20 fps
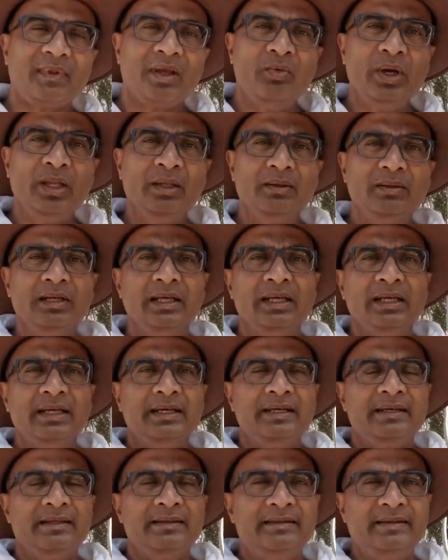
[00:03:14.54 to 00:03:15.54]
Well,
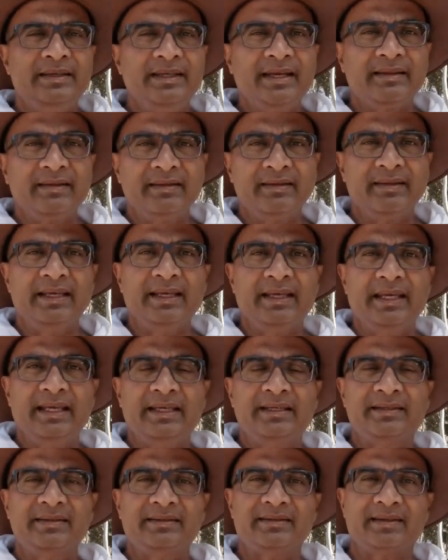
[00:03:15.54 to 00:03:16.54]
the other thing
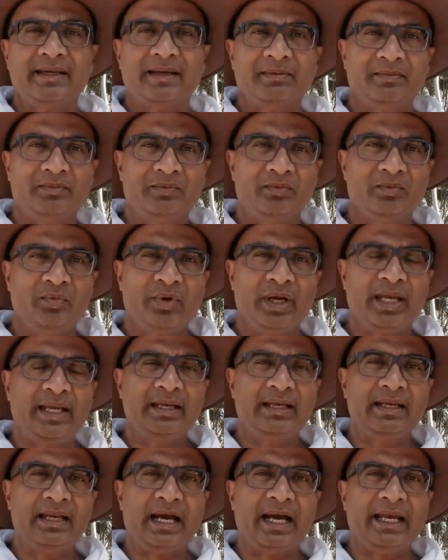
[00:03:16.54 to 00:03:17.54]
is,
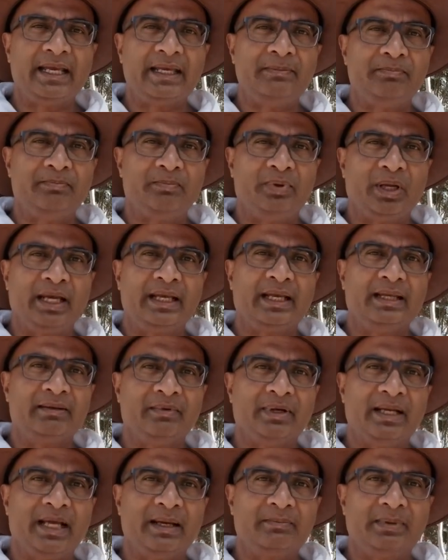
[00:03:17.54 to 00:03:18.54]
when I plug it,
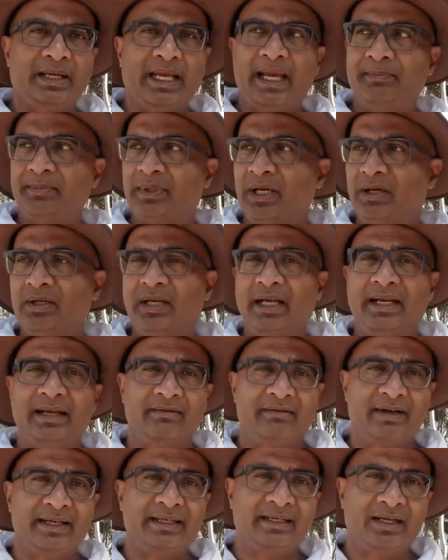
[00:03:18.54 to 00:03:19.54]
when I'm camped out,
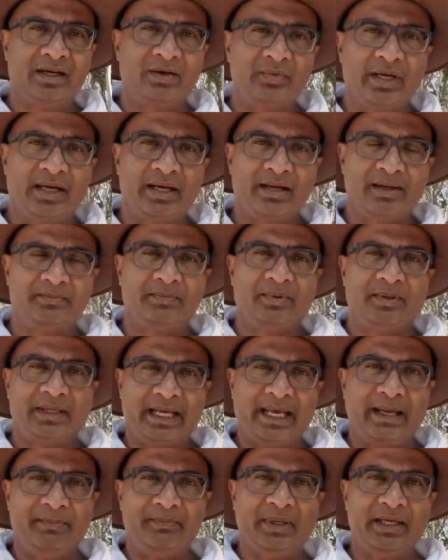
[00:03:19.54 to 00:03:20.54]
like right now we are
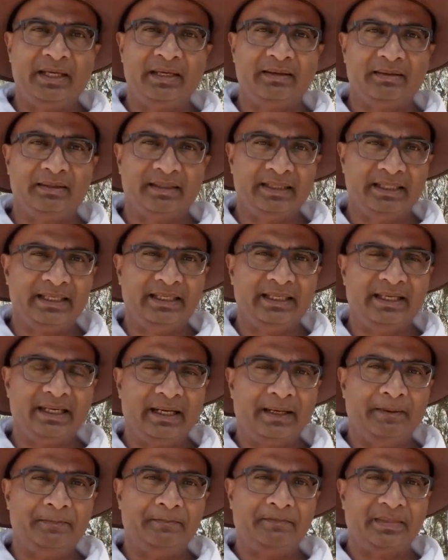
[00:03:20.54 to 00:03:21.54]
camping,
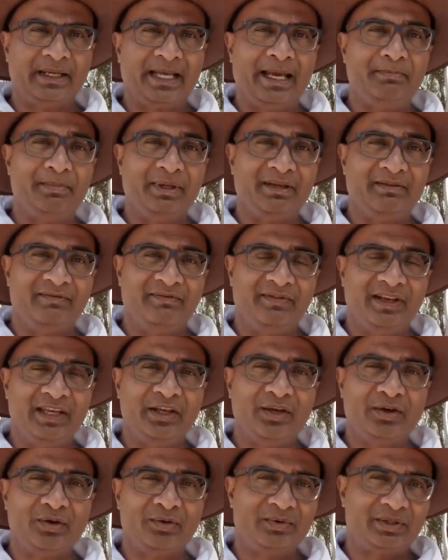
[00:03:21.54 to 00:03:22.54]
the camping
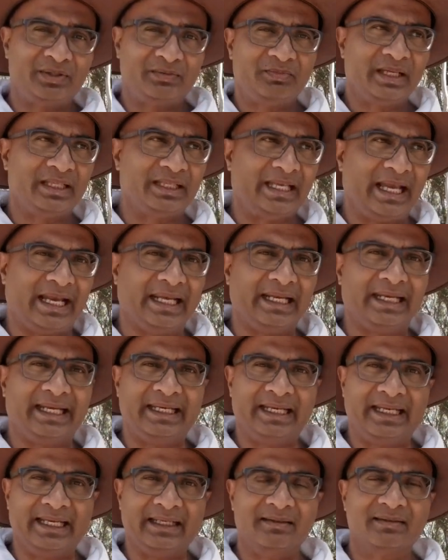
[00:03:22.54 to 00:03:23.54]
video, which will be in the
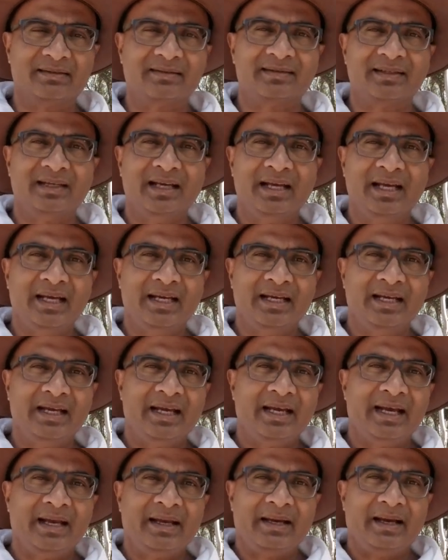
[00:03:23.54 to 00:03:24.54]
Adelaide Hills,
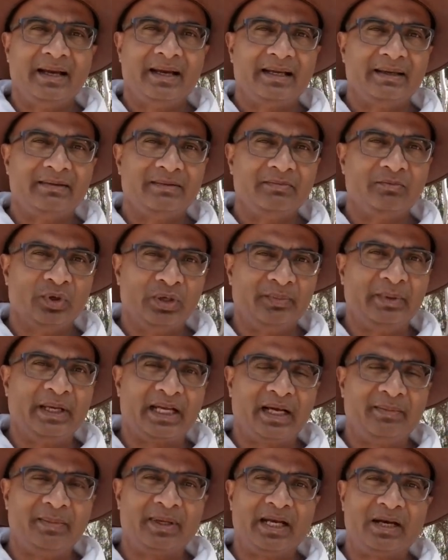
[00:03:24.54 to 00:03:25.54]
will be
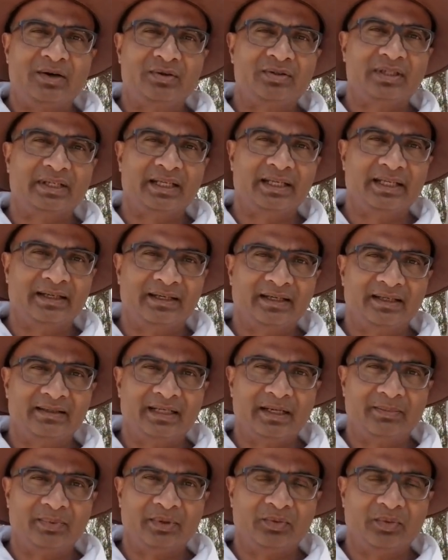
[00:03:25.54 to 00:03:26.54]
coming out in a
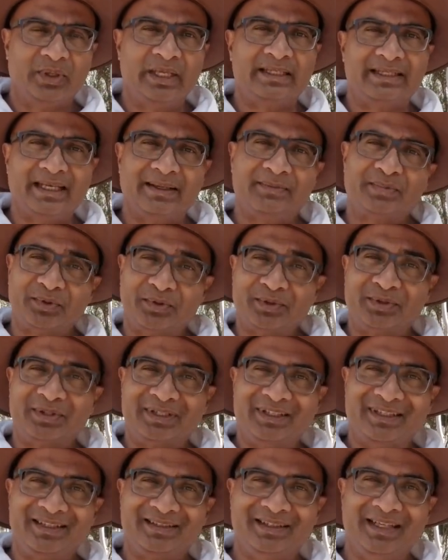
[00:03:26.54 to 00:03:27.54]
couple of weeks time, so
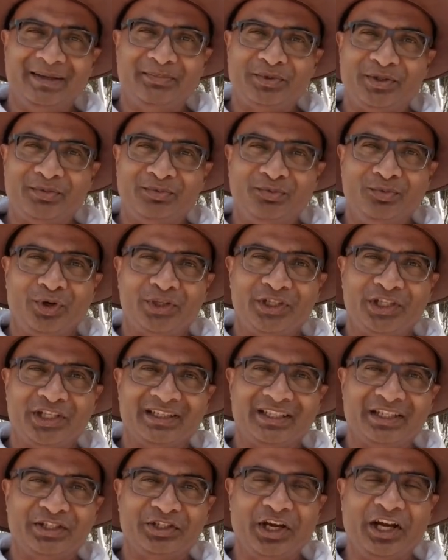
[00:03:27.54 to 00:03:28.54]
keep
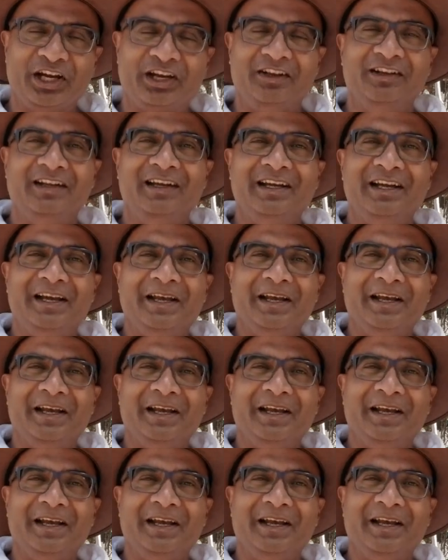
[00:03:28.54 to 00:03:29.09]
watching the channel.